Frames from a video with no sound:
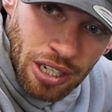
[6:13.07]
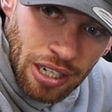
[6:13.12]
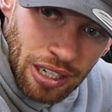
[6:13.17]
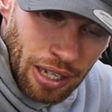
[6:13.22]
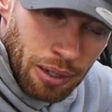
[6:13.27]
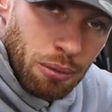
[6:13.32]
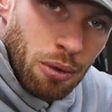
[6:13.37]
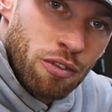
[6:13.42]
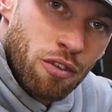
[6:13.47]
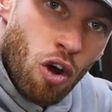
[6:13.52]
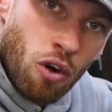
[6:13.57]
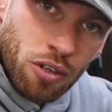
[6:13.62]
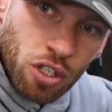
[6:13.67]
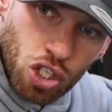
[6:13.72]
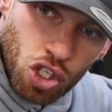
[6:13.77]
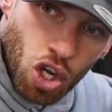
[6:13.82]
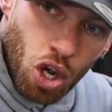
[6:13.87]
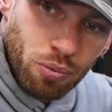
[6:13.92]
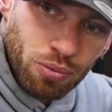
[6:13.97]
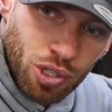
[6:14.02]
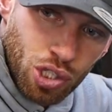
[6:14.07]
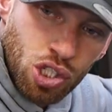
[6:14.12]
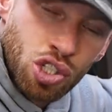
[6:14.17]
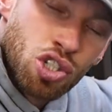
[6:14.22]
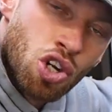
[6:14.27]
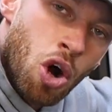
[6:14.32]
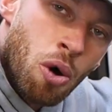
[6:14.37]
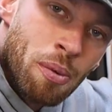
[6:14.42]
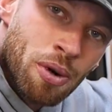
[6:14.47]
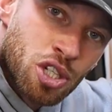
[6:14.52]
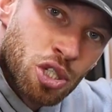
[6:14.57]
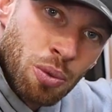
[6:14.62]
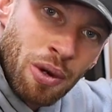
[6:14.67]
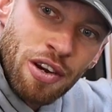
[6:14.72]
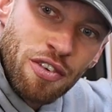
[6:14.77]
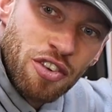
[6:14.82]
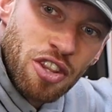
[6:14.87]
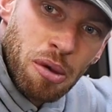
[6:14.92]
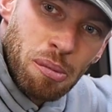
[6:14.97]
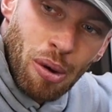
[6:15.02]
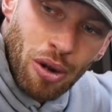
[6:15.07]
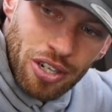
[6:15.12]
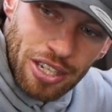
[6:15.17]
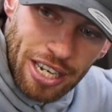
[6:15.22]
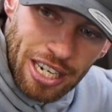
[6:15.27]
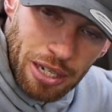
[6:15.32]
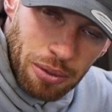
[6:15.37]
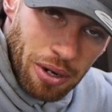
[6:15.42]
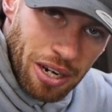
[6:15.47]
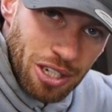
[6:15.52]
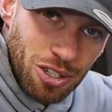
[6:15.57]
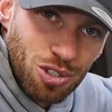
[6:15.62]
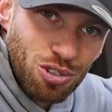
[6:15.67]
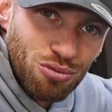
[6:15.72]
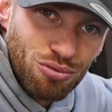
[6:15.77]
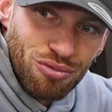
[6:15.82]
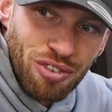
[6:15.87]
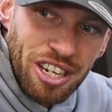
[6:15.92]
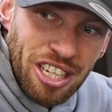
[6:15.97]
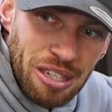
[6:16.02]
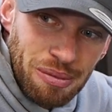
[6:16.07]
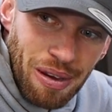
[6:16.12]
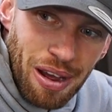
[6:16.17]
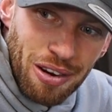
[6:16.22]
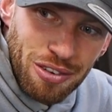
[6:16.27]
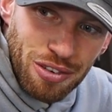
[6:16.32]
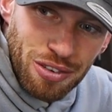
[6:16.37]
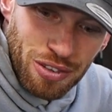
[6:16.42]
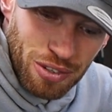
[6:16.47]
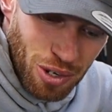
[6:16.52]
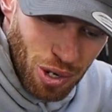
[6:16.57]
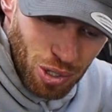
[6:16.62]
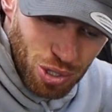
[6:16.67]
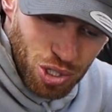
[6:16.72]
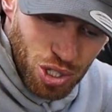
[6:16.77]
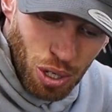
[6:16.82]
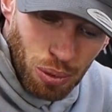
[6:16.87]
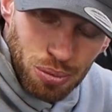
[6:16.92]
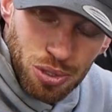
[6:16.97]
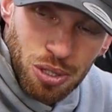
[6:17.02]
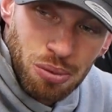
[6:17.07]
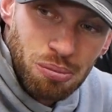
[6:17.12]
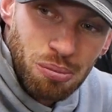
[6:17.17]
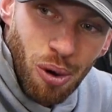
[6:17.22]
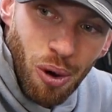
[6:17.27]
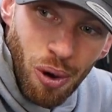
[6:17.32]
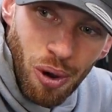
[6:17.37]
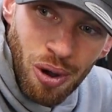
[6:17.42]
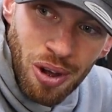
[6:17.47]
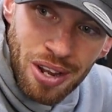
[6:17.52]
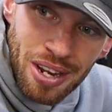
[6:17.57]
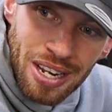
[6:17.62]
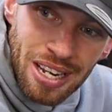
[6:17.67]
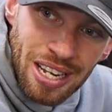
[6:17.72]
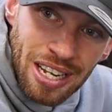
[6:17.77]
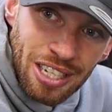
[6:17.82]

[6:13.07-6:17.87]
like, we've already chopped so much away from the body anyway, it doesn't really matter if we've got to chop some more.